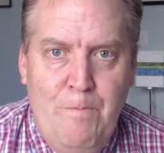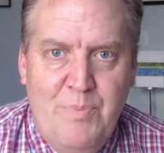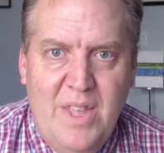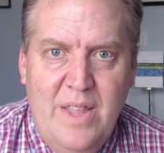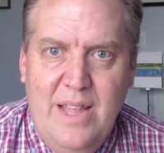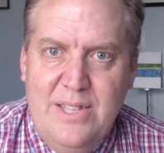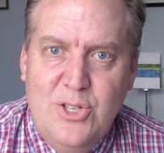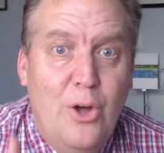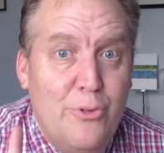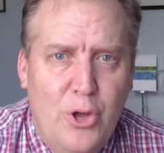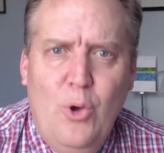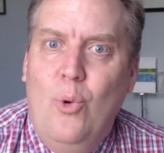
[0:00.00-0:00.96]
That's called the
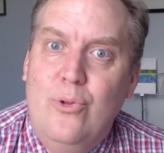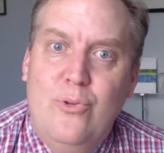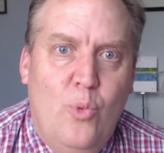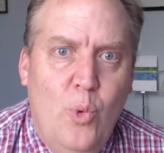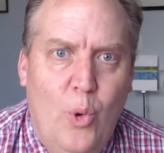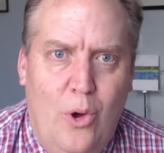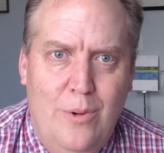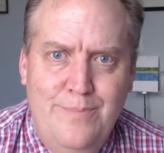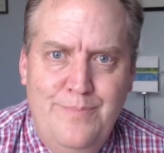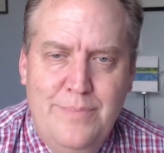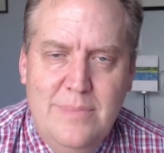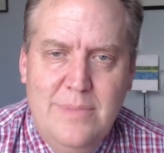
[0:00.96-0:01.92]
golden rule
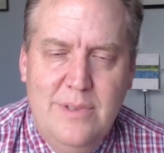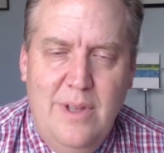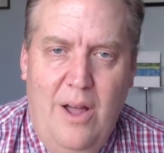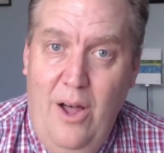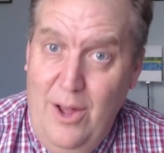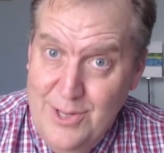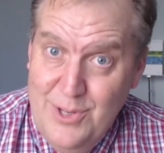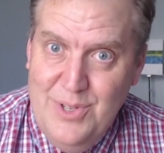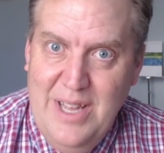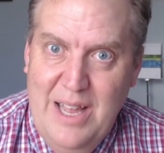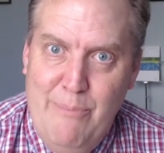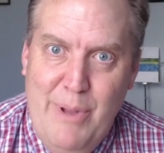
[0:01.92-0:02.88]
also
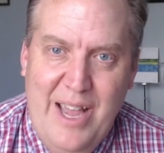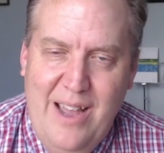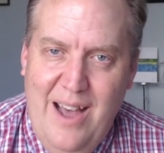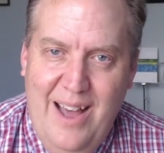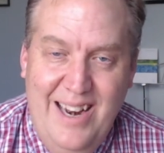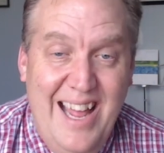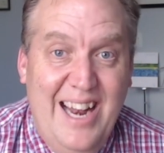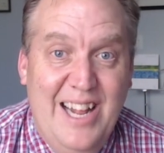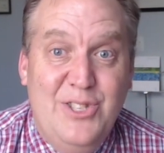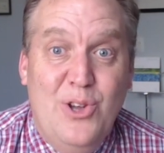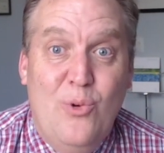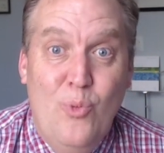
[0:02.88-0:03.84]
sent by God, and it's
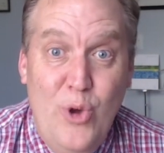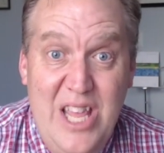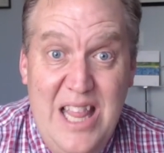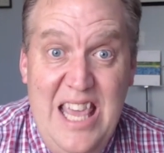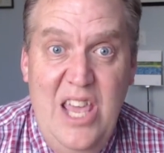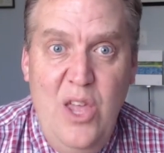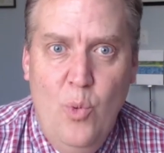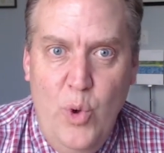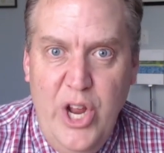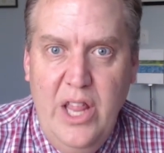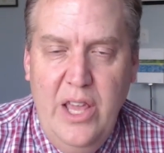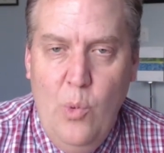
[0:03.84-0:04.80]
a really,
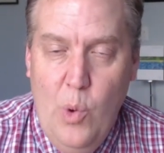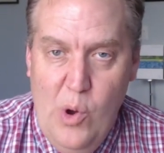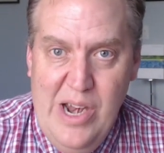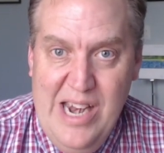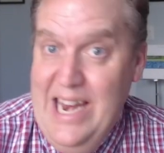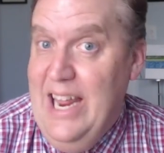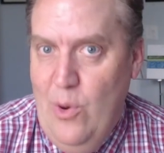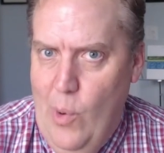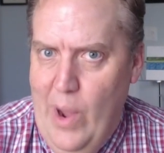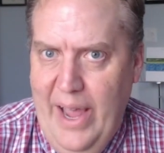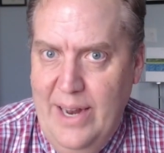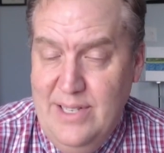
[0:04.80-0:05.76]
really w- neat
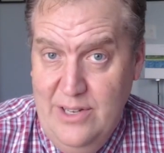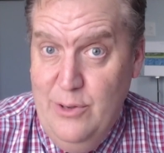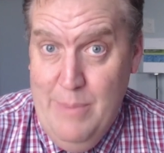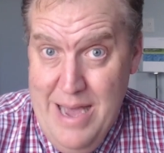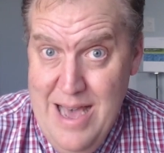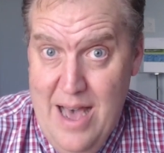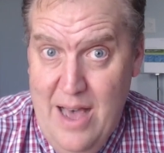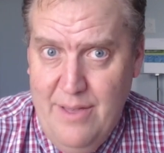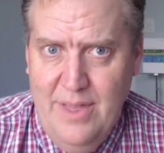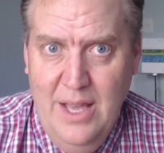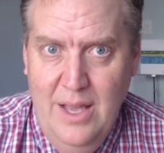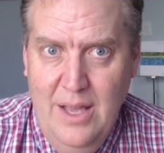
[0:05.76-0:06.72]
way to do math
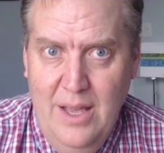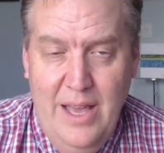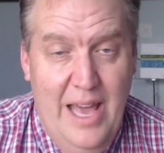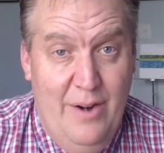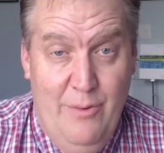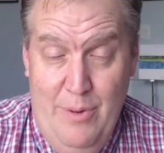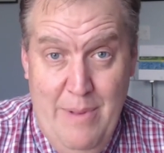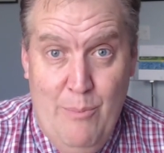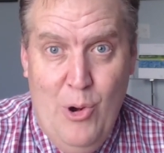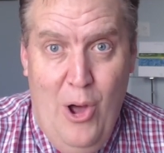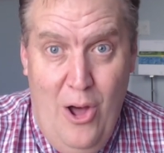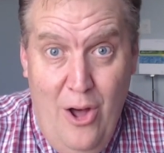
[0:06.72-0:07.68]
and remember
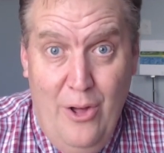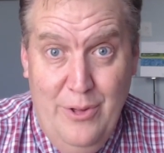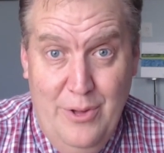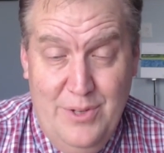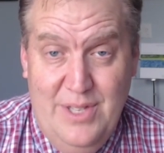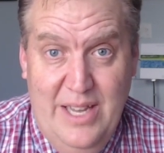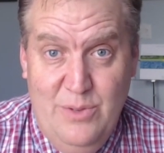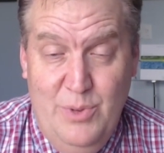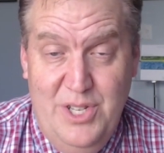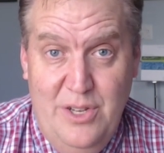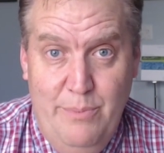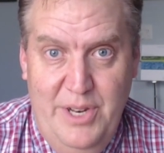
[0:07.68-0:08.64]
all those things we
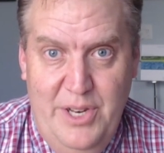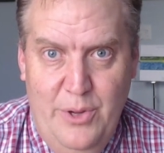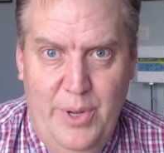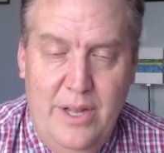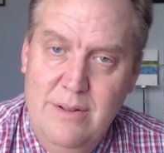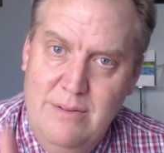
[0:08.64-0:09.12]
should be doing